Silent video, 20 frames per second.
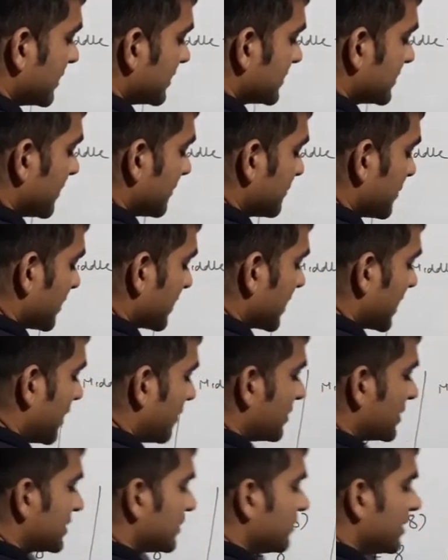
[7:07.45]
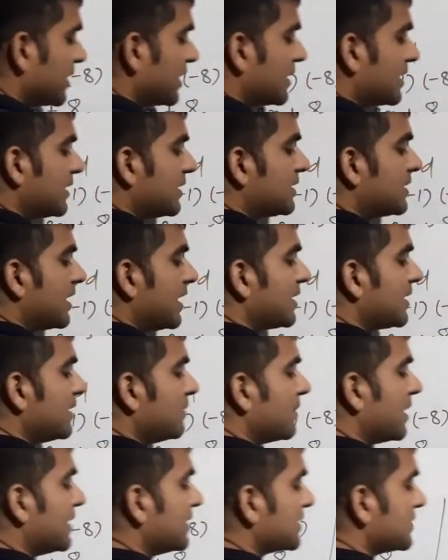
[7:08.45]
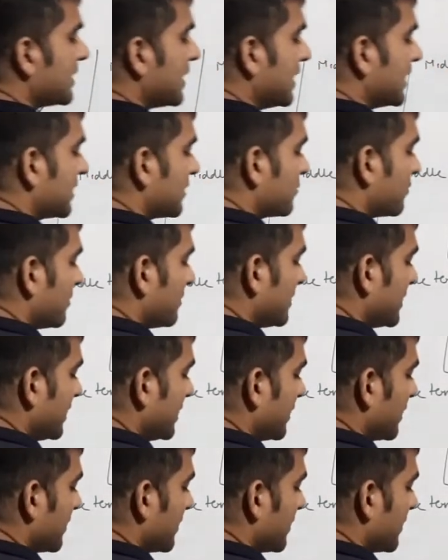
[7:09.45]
Subtract how much you are getting? 30 minus 8. It will be